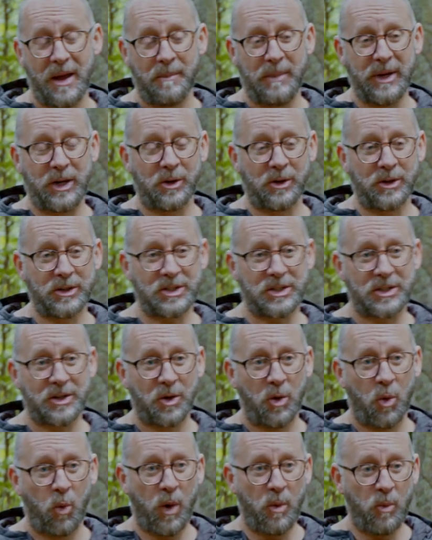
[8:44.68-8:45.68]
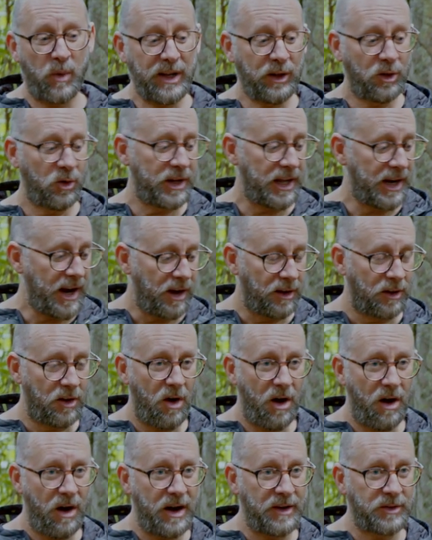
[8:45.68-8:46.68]
Because when we look at our
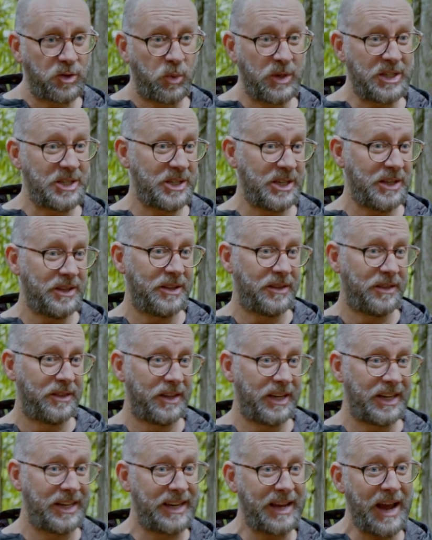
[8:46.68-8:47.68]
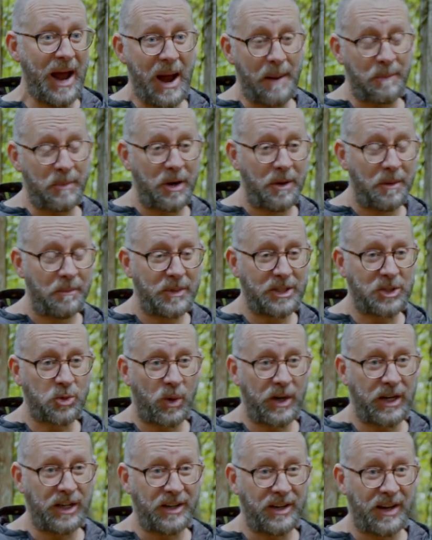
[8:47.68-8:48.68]
lives, we see the gap
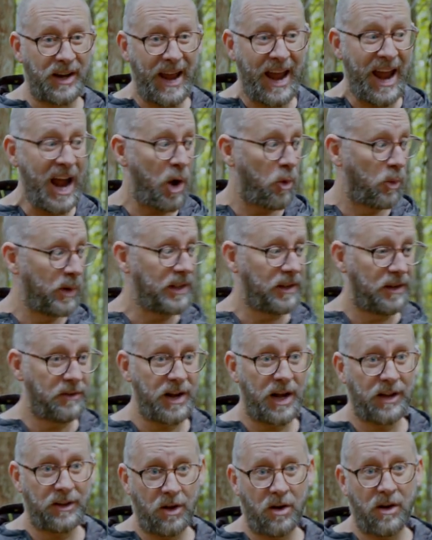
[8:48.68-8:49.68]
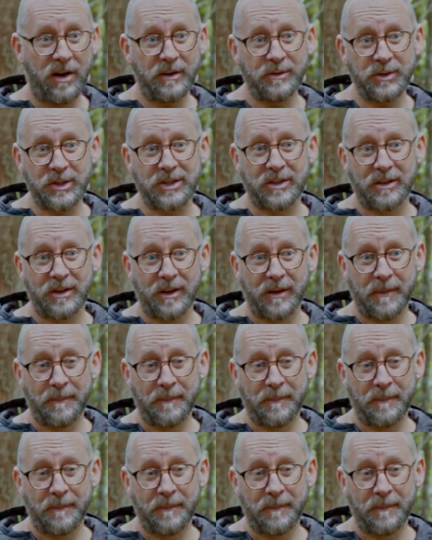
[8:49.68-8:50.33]
between how we live our lives